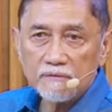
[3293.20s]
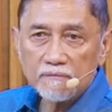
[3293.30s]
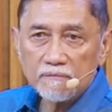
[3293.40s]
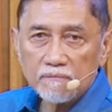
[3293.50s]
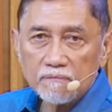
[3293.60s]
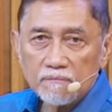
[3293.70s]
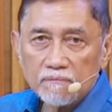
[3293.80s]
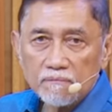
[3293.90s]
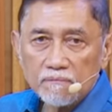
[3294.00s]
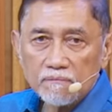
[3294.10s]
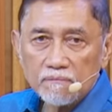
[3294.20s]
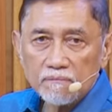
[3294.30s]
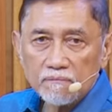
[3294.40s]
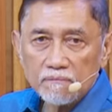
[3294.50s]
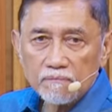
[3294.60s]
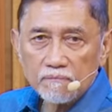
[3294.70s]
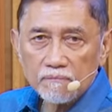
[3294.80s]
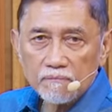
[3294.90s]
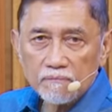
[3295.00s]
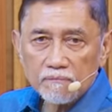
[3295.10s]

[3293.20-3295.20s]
(no one is talking)